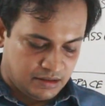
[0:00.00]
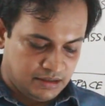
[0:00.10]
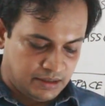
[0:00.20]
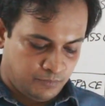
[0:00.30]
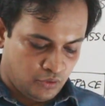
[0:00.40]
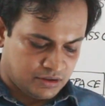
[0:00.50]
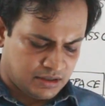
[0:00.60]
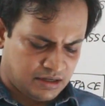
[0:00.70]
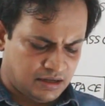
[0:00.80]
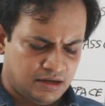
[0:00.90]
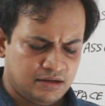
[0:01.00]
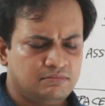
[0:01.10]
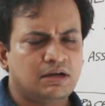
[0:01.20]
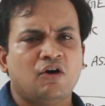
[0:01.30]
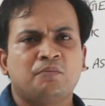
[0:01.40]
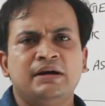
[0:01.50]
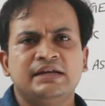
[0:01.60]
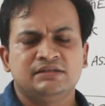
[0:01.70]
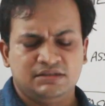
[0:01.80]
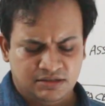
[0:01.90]
in the book, government
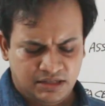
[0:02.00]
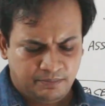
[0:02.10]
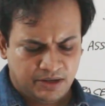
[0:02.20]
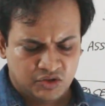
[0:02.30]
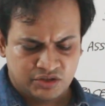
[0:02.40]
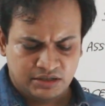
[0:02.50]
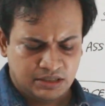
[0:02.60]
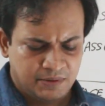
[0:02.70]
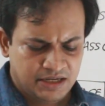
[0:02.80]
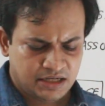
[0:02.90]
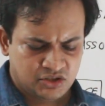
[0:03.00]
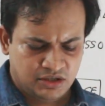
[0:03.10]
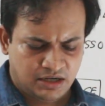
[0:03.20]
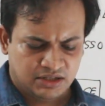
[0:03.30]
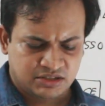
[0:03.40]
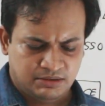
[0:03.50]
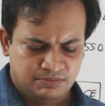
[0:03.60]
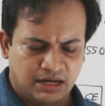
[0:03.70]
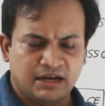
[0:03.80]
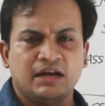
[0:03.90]
agencies, they mention immigration,
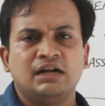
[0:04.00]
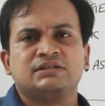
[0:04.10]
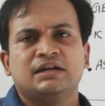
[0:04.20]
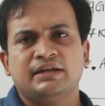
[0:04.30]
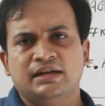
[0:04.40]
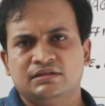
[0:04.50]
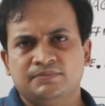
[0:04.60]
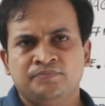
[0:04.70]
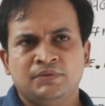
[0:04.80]
customs, agriculture, and health.